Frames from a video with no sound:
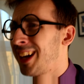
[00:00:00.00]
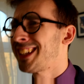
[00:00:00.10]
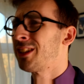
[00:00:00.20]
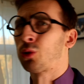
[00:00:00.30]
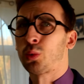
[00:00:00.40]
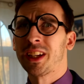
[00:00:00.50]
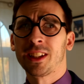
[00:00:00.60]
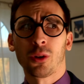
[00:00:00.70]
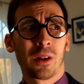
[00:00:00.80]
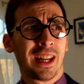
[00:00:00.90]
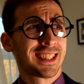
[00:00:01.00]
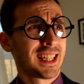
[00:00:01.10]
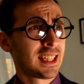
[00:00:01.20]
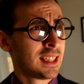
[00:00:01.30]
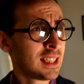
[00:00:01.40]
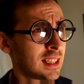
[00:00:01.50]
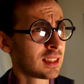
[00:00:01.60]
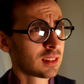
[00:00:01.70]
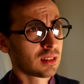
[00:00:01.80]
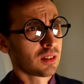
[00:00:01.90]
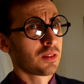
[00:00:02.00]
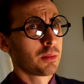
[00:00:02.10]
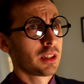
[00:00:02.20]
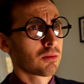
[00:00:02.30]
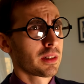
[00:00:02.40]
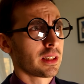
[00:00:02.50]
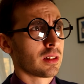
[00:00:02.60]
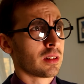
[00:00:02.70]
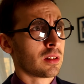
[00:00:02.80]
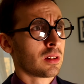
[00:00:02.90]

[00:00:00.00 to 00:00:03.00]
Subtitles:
I didn't read your letter. It's not for me to read.